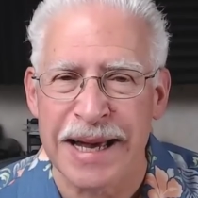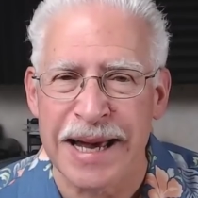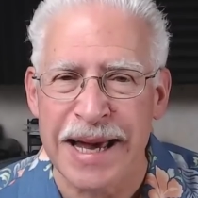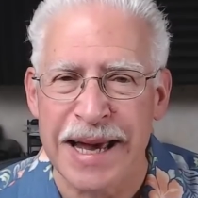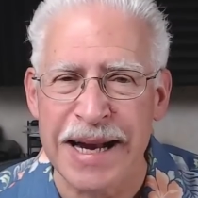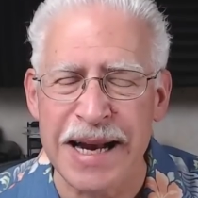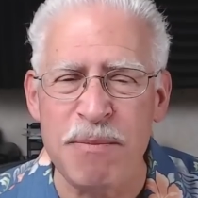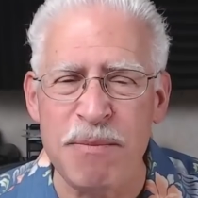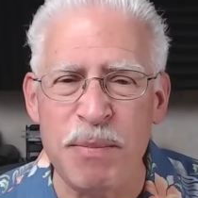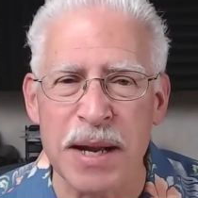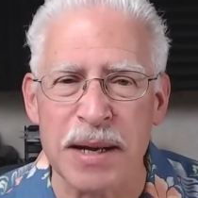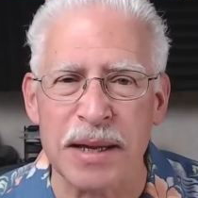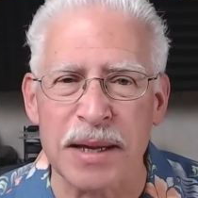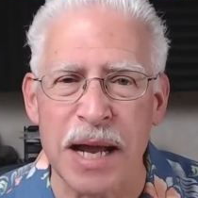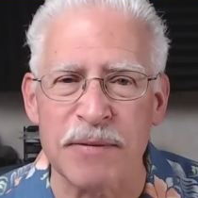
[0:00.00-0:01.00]
And I didn't pay
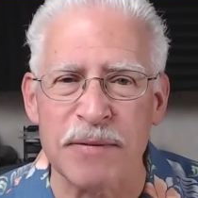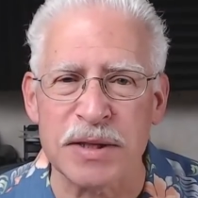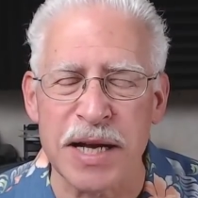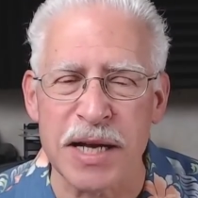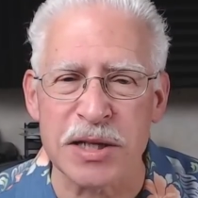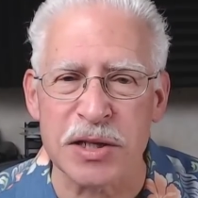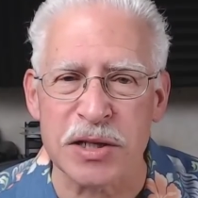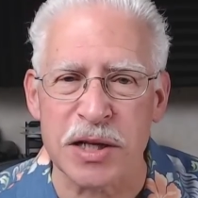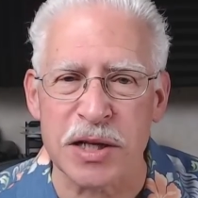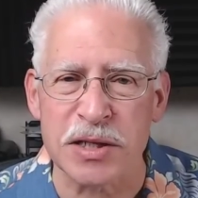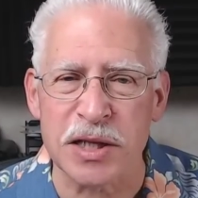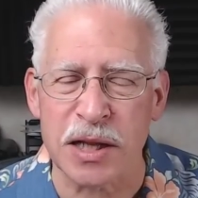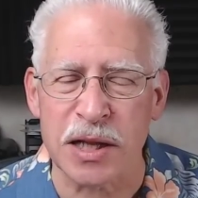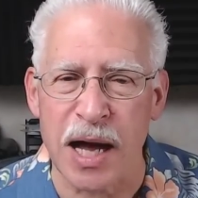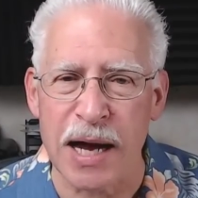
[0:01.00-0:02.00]
a lot of attention
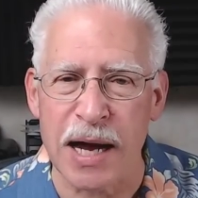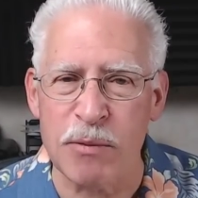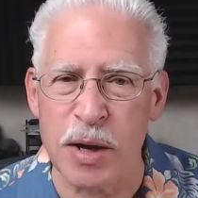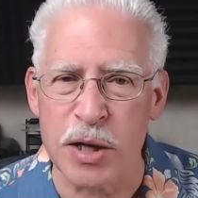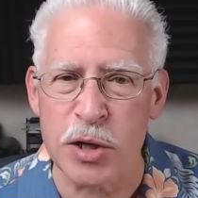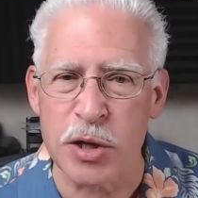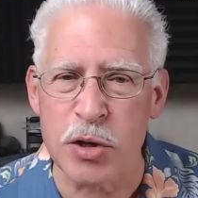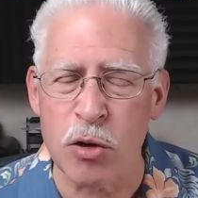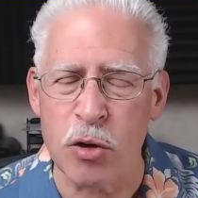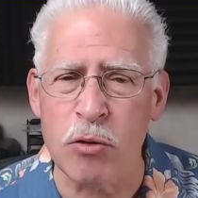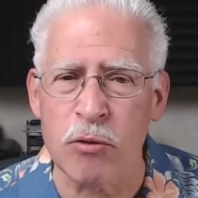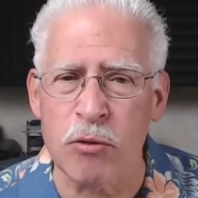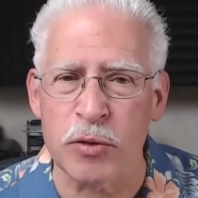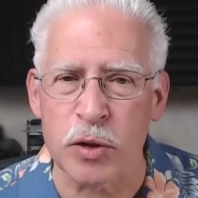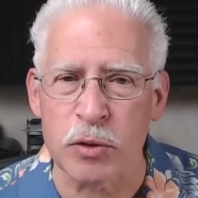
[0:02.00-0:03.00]
until I read your
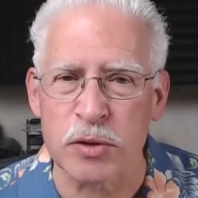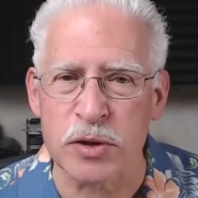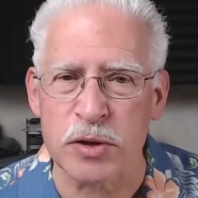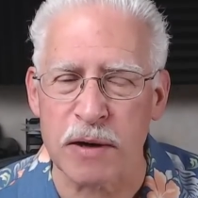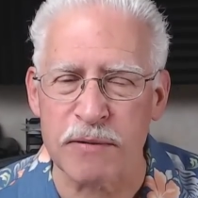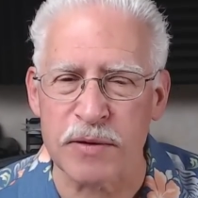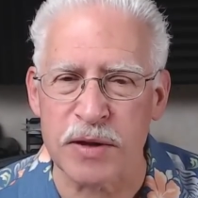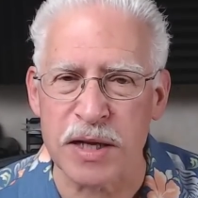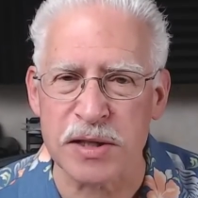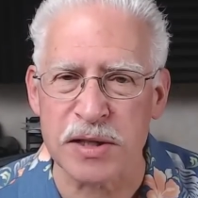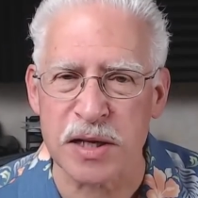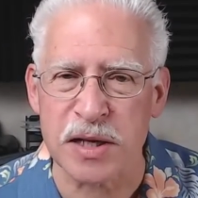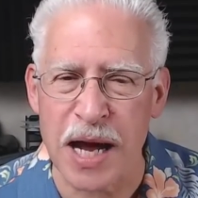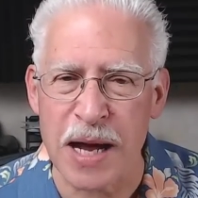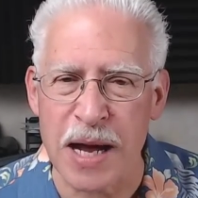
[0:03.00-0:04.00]
reviews of this
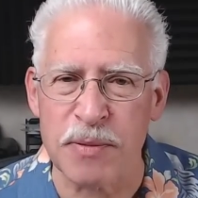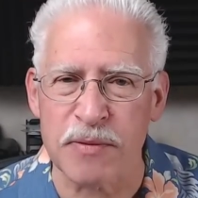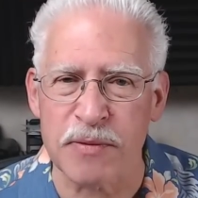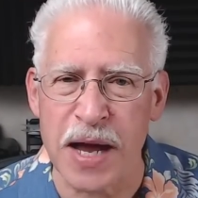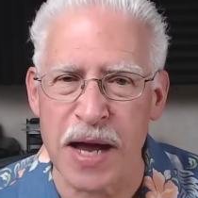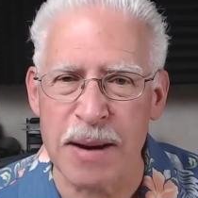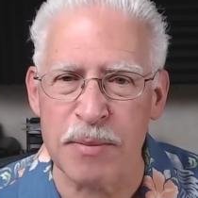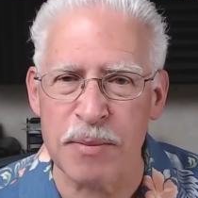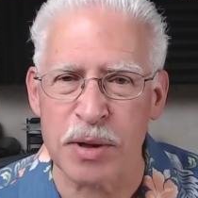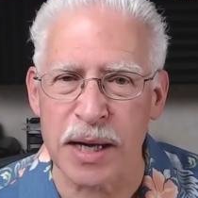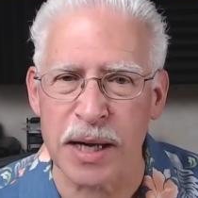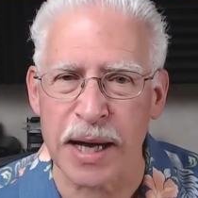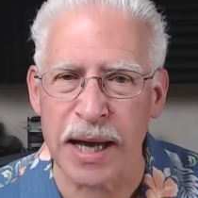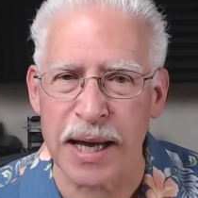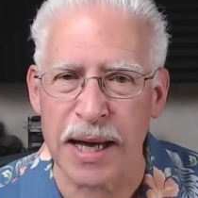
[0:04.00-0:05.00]
type of
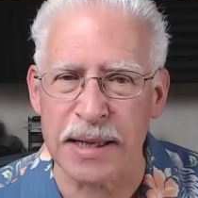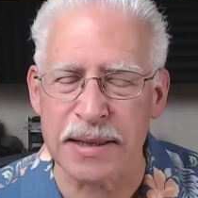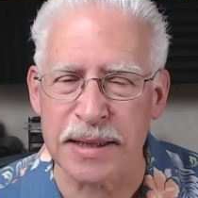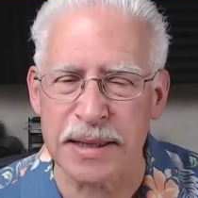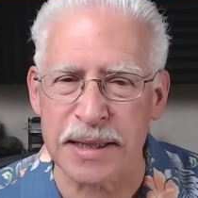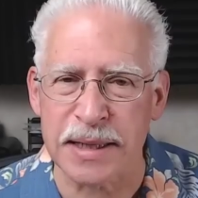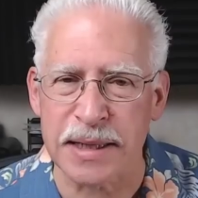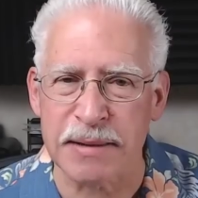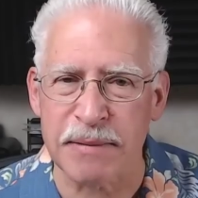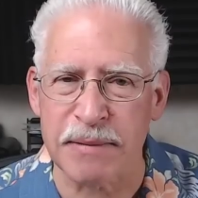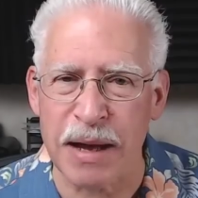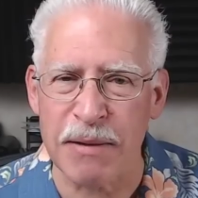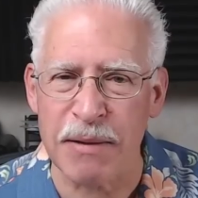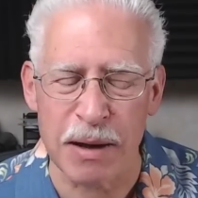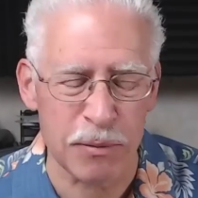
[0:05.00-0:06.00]
camera, and uh,
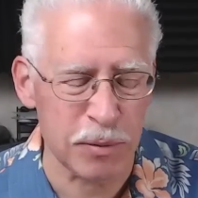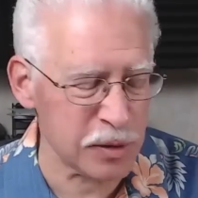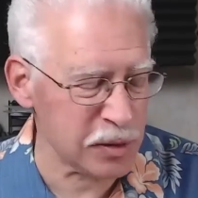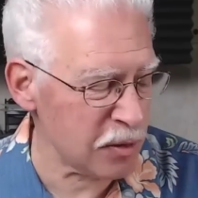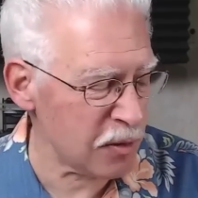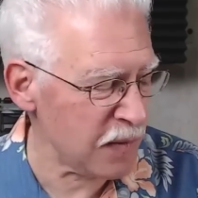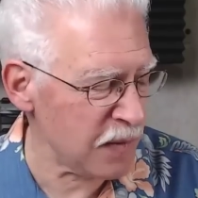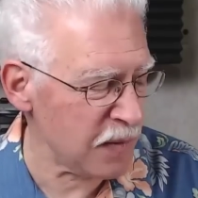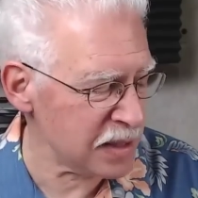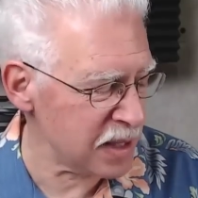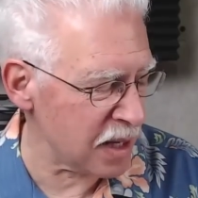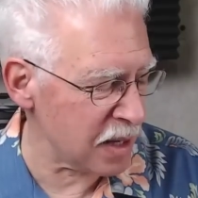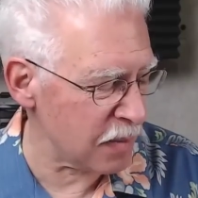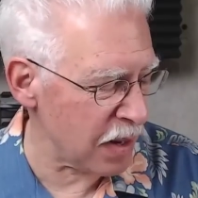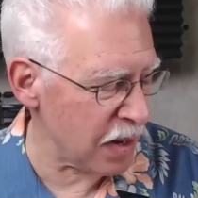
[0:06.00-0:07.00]
I, I, was sort of
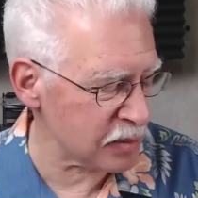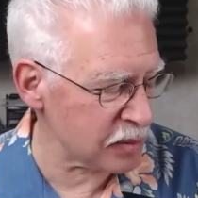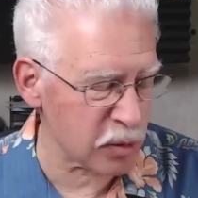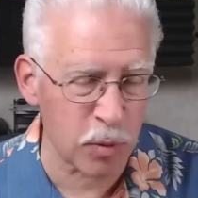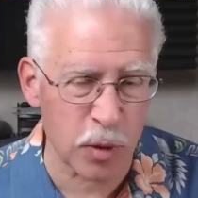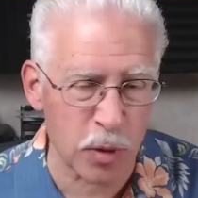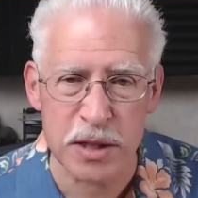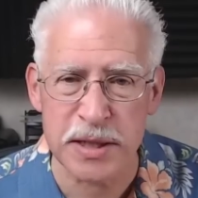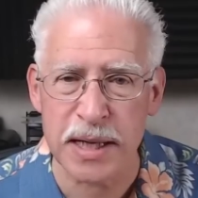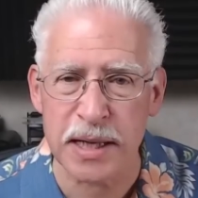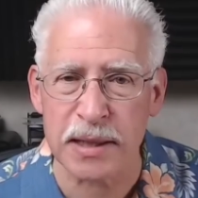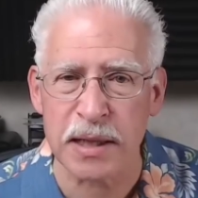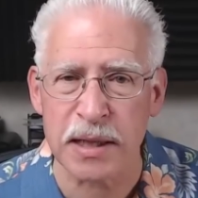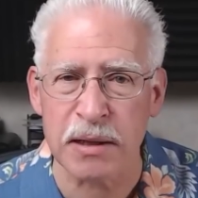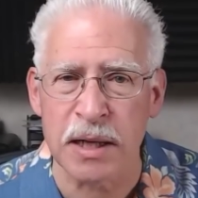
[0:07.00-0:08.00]
fascinated by them. So we're going to take
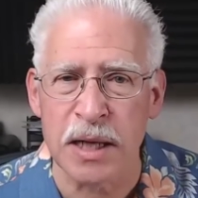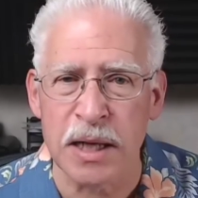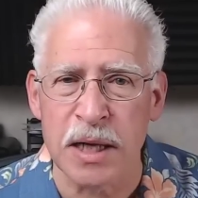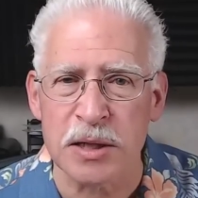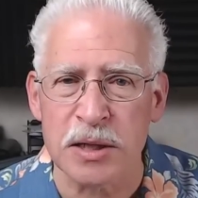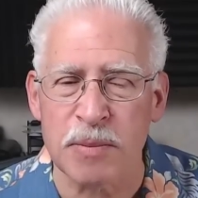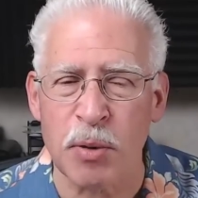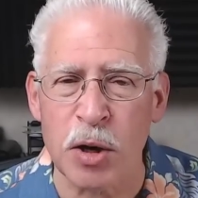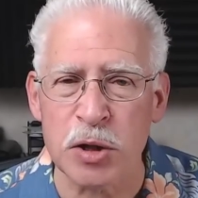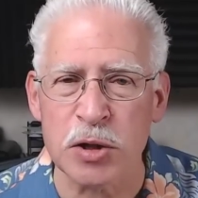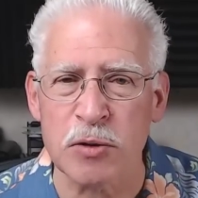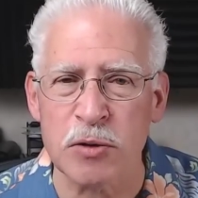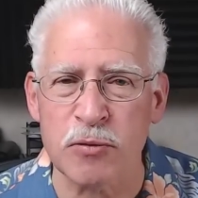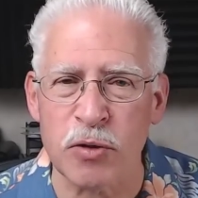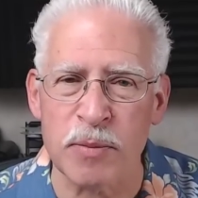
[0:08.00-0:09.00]
a little
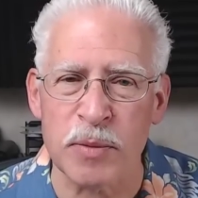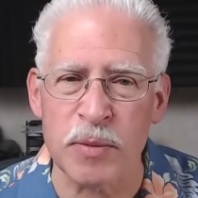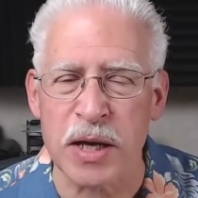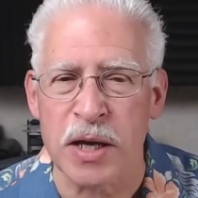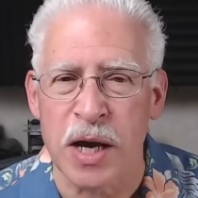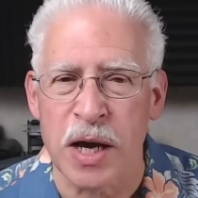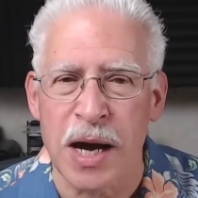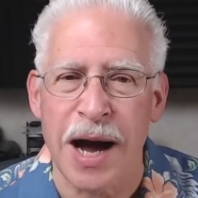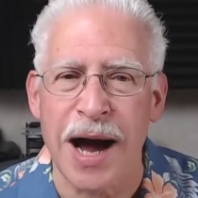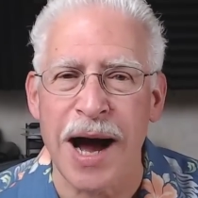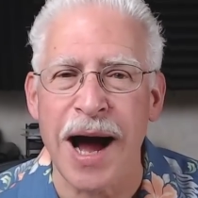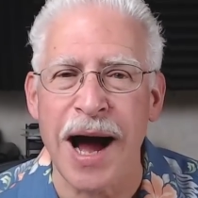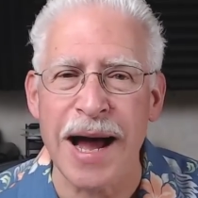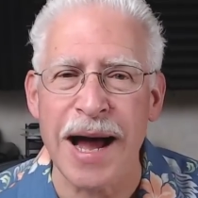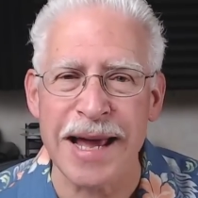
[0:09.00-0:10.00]
departure from the
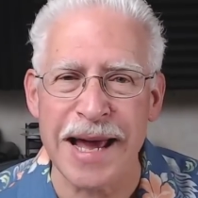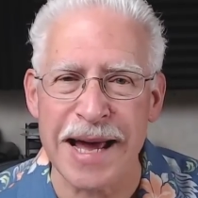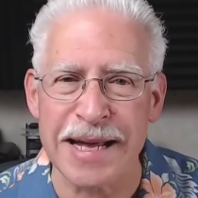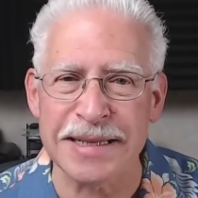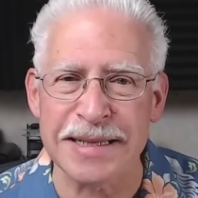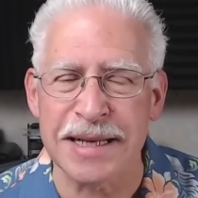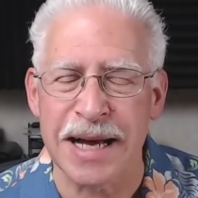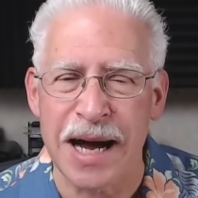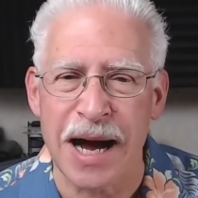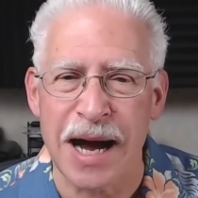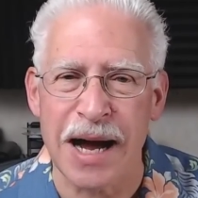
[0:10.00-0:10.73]
high-end